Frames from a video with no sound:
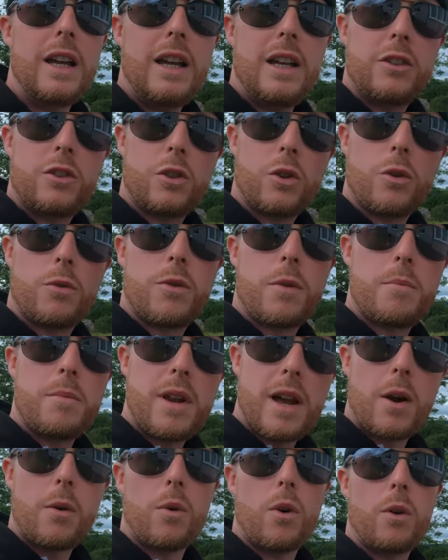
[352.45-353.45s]
So from
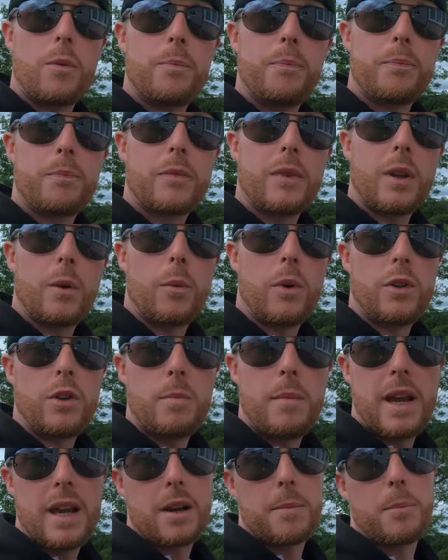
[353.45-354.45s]
now on, when you
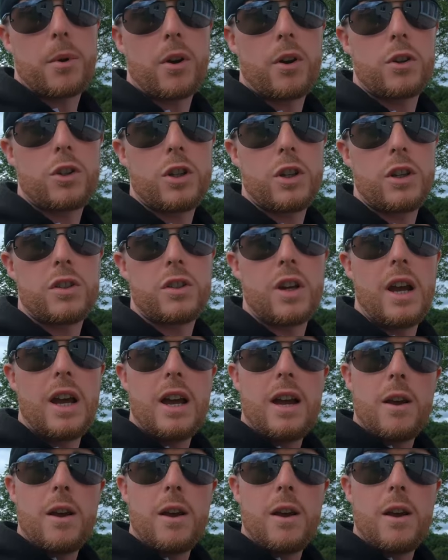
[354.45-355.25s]
make a purchase,